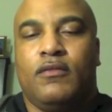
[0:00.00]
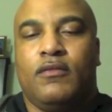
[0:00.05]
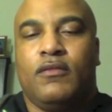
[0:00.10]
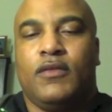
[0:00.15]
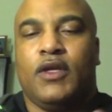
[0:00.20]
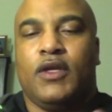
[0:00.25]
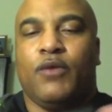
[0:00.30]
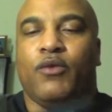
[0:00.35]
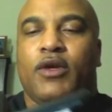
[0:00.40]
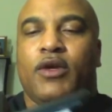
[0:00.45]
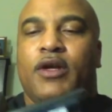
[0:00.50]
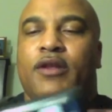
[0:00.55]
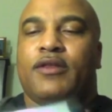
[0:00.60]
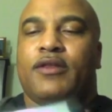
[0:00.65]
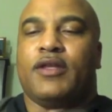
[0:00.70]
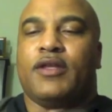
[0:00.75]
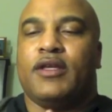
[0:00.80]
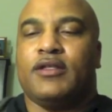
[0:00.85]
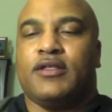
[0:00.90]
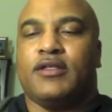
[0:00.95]
and one of the
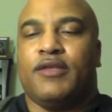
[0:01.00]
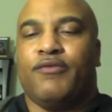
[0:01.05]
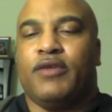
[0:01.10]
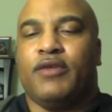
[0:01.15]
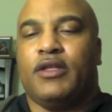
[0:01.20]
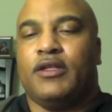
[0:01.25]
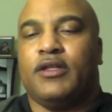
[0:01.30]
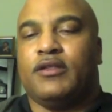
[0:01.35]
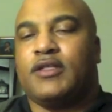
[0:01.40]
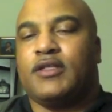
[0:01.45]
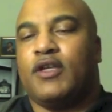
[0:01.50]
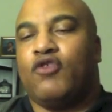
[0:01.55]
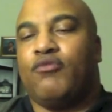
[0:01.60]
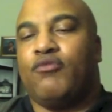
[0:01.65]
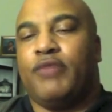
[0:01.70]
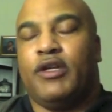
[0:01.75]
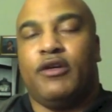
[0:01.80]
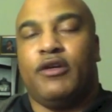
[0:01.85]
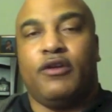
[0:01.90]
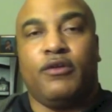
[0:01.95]
things that really sold
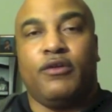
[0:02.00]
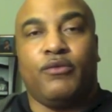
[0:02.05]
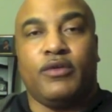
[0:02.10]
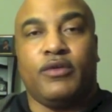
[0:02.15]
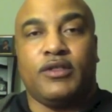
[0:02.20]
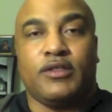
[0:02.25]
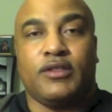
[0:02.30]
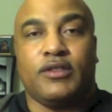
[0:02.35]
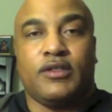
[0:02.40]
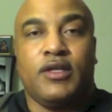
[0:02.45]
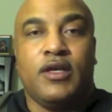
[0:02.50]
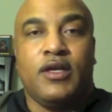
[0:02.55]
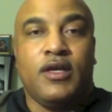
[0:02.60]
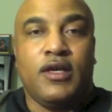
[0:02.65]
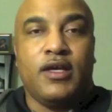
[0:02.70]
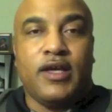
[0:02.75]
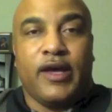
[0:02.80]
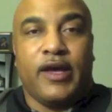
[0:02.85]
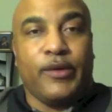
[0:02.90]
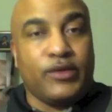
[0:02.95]
me on it was
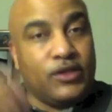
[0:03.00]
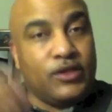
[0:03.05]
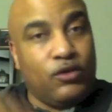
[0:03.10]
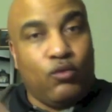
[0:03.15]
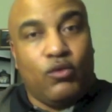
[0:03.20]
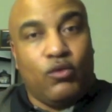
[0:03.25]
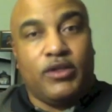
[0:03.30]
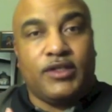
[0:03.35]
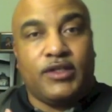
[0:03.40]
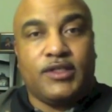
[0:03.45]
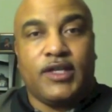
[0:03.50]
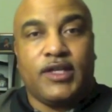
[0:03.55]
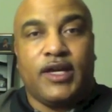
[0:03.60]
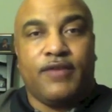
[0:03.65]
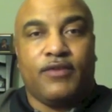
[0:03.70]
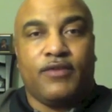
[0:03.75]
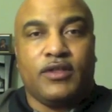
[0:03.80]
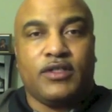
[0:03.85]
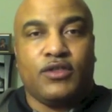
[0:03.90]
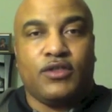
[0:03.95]
I was on one side
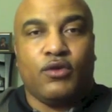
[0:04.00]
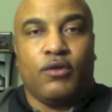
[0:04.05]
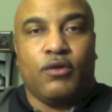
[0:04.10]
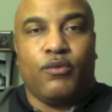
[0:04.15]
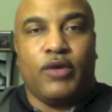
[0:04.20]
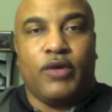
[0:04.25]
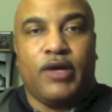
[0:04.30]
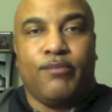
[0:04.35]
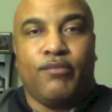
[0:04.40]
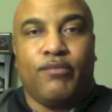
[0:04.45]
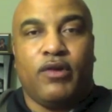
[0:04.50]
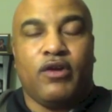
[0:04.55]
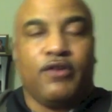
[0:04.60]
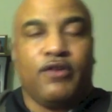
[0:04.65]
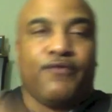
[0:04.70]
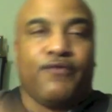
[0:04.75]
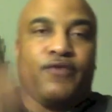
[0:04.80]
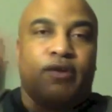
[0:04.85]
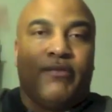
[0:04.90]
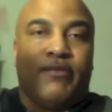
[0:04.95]
of the store where I bought it
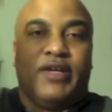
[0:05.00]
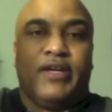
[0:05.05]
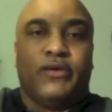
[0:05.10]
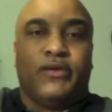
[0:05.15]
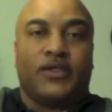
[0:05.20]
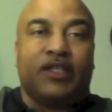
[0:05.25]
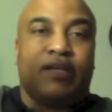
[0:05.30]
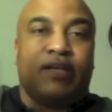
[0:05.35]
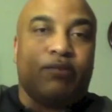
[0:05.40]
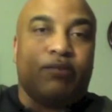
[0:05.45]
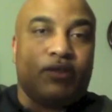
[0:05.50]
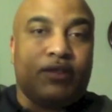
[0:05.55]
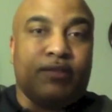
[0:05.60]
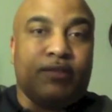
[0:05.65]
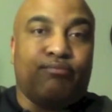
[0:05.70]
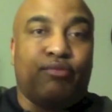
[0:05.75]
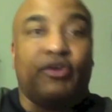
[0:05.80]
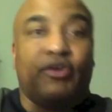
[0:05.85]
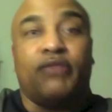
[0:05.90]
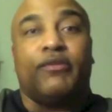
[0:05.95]
from, and I was able to
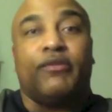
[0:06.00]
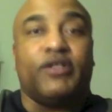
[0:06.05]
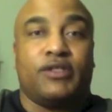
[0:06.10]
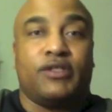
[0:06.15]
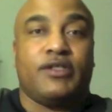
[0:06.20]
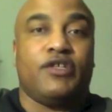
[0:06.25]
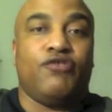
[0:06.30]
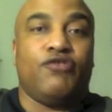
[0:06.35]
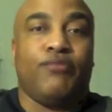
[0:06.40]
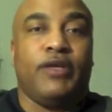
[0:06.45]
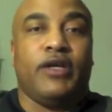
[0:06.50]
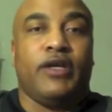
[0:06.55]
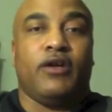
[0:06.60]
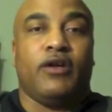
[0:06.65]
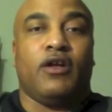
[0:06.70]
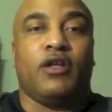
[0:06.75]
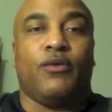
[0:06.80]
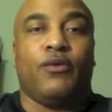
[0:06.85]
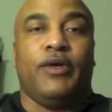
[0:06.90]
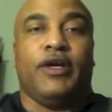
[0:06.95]
pretty much zoom in
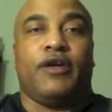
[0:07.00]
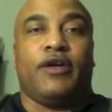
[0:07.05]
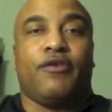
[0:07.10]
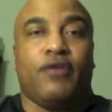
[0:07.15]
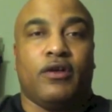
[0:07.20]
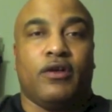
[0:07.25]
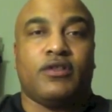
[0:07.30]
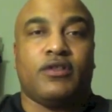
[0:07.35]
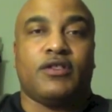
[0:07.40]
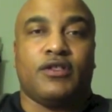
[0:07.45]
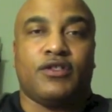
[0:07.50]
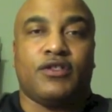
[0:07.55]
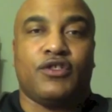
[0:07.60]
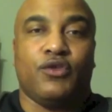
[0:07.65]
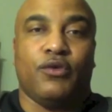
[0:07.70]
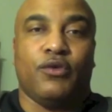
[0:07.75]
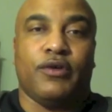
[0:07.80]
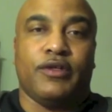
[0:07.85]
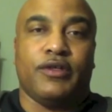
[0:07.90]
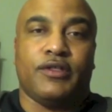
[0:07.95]
all the way across the
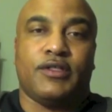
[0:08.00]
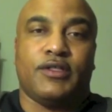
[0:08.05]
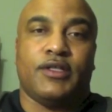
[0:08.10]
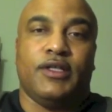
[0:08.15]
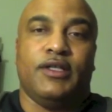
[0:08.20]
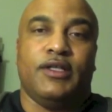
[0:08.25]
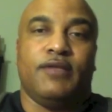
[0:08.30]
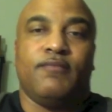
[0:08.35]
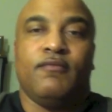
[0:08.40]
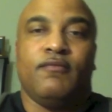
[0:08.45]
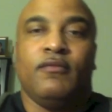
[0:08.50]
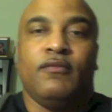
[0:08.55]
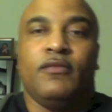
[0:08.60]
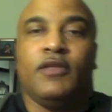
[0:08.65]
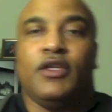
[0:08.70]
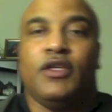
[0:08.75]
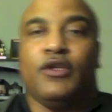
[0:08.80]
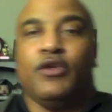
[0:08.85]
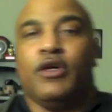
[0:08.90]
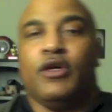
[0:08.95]
store and see,
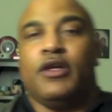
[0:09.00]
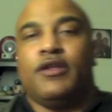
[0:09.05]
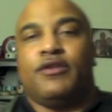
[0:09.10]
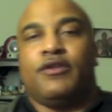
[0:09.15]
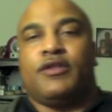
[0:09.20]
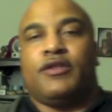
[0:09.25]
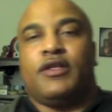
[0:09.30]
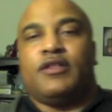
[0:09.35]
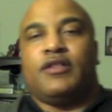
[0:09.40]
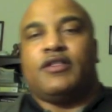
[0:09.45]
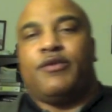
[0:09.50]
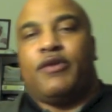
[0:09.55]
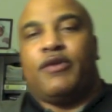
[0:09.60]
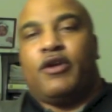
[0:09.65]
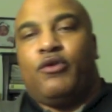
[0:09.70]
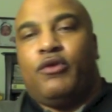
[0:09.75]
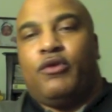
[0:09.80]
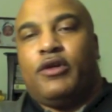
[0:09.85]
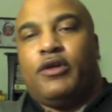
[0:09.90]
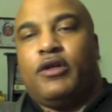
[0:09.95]
you know, other things that were
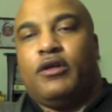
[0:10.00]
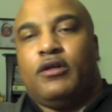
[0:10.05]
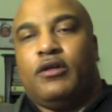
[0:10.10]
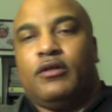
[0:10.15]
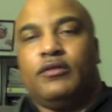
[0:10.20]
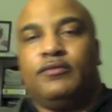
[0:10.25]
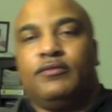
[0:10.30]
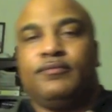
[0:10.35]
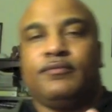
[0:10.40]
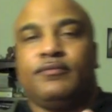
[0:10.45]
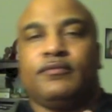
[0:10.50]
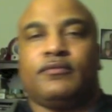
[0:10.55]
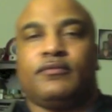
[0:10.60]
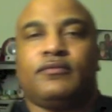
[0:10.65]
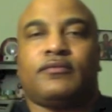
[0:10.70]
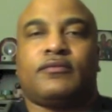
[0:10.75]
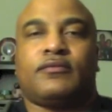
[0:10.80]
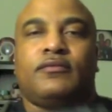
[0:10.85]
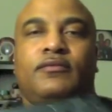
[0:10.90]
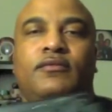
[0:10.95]
going on.
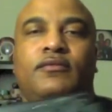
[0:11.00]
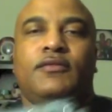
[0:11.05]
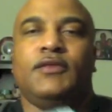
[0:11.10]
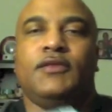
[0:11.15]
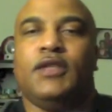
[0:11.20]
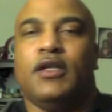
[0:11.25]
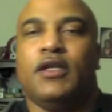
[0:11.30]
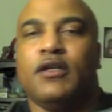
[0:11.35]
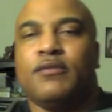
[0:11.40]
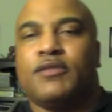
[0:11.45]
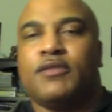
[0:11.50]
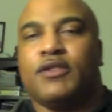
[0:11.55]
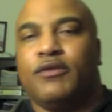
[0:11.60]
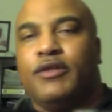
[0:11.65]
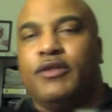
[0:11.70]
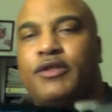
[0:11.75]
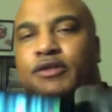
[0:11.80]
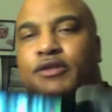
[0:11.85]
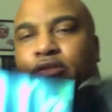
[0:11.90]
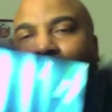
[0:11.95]
So
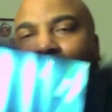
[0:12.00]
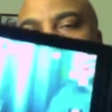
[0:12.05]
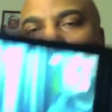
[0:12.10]
here's